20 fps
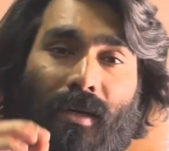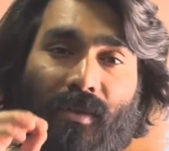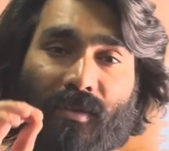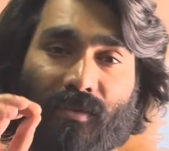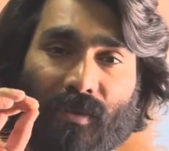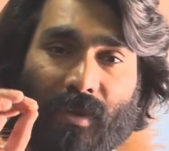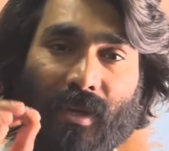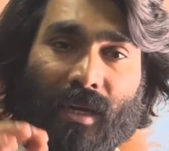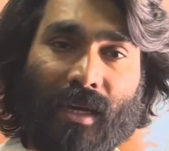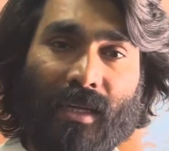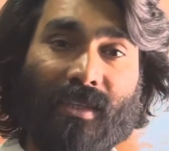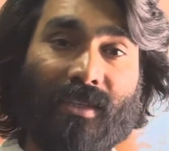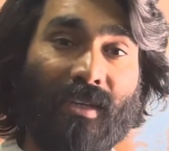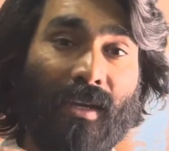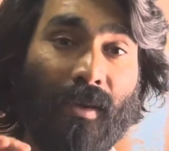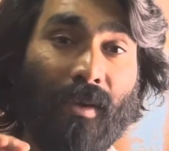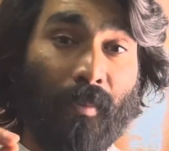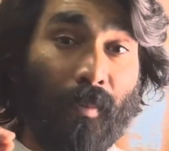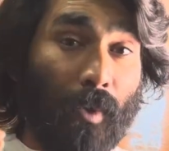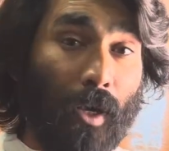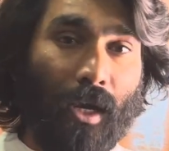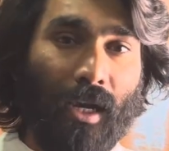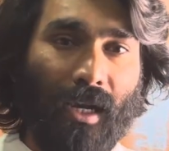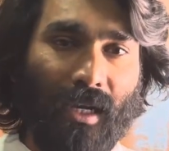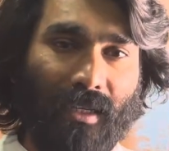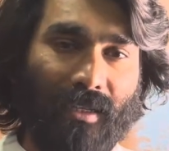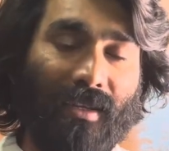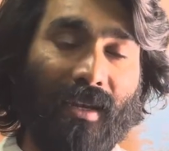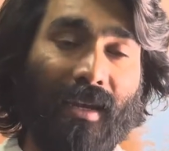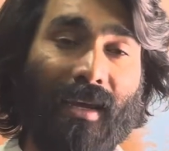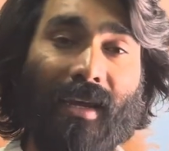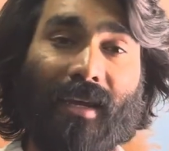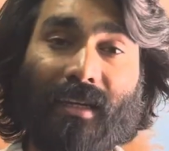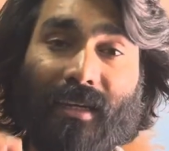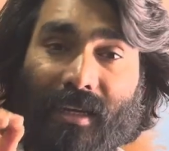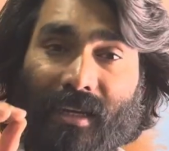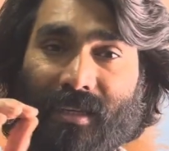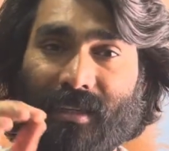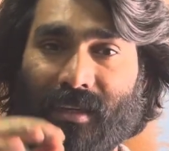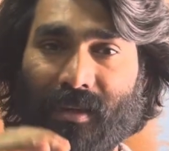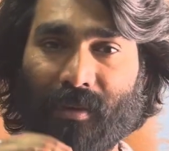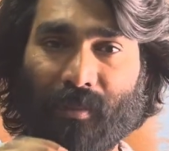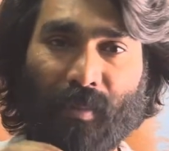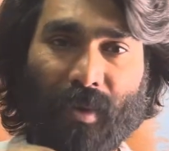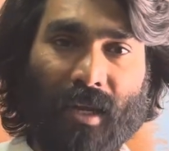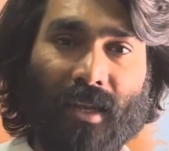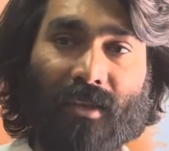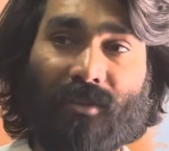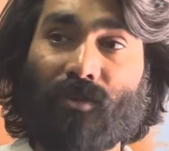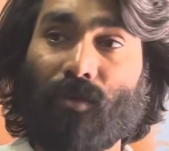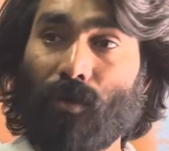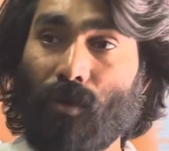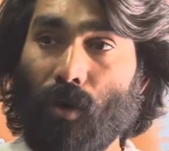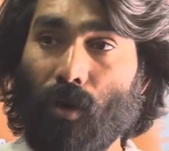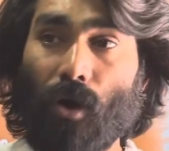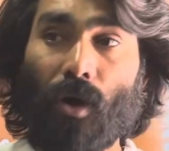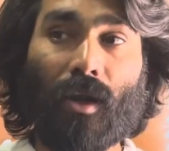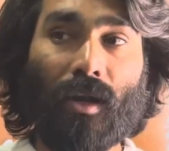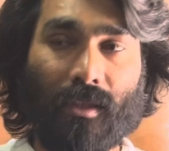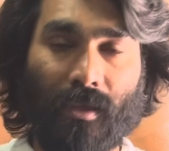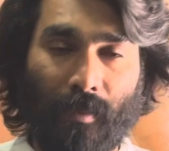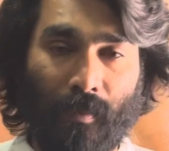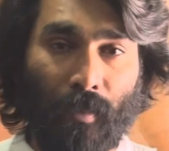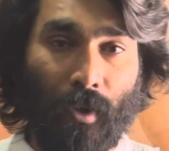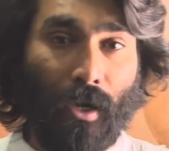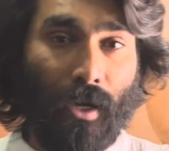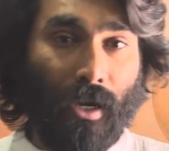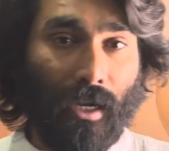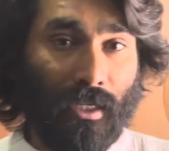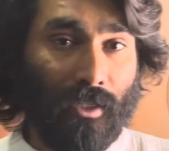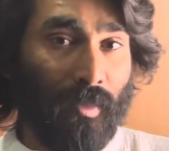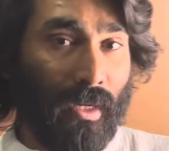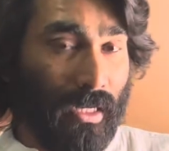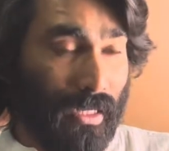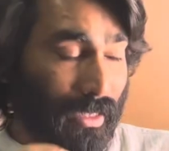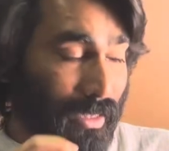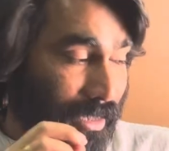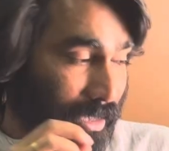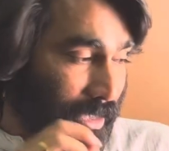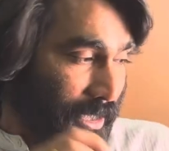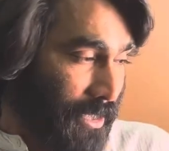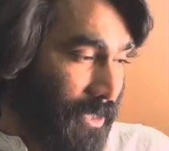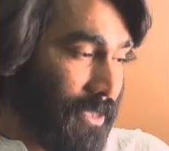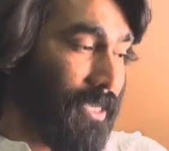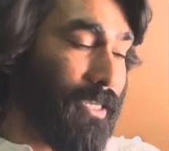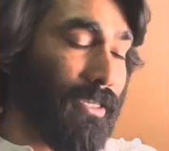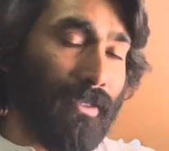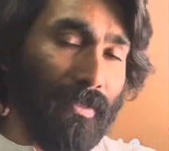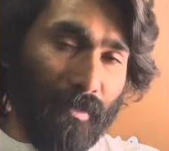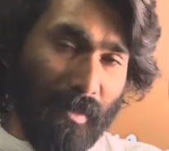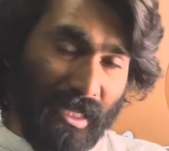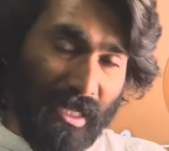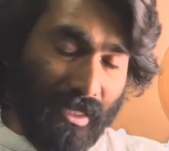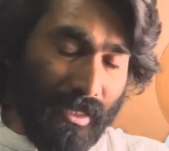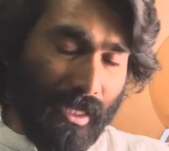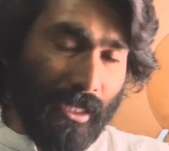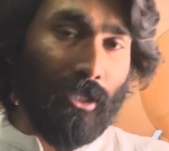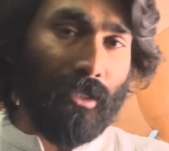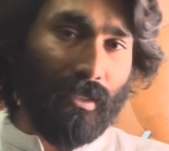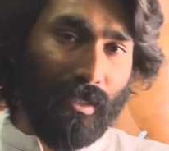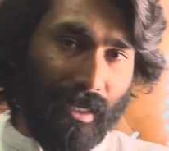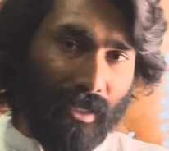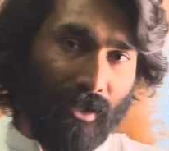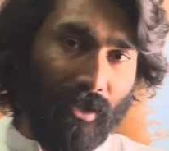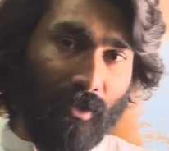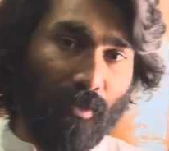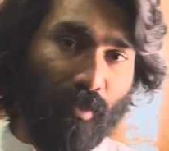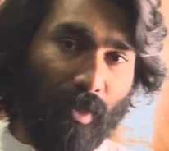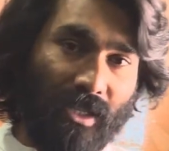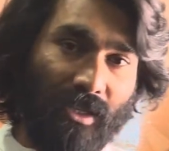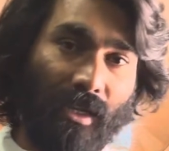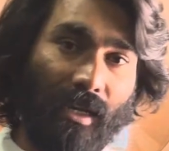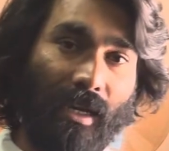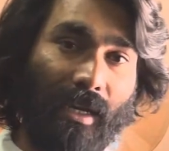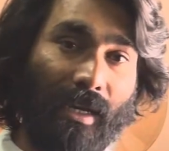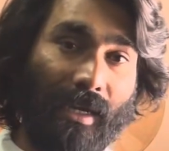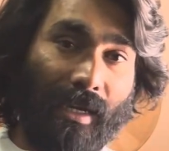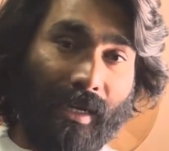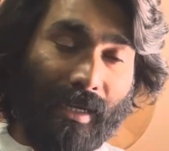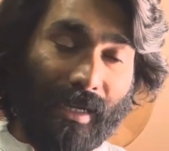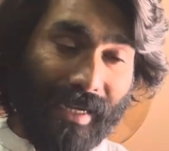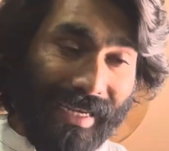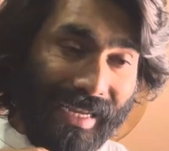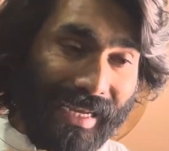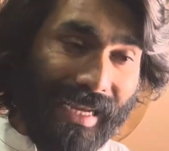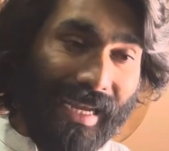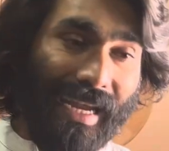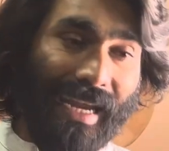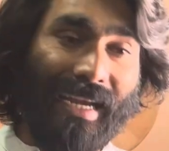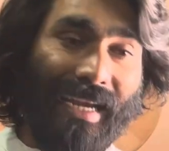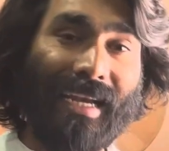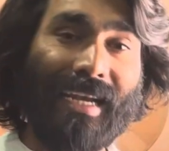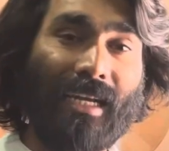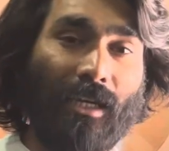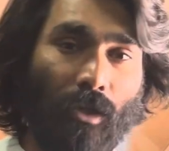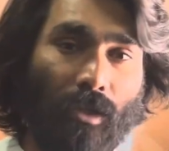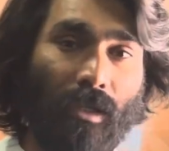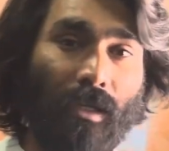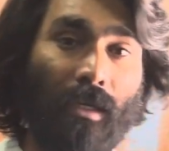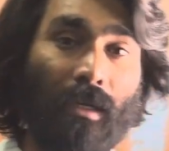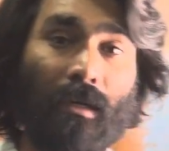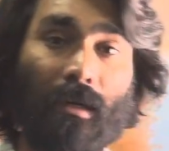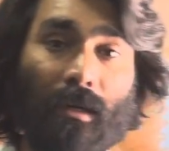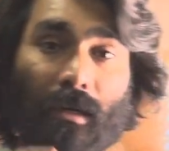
financial products like treasury bills or all other products. But this session basically dedicated to the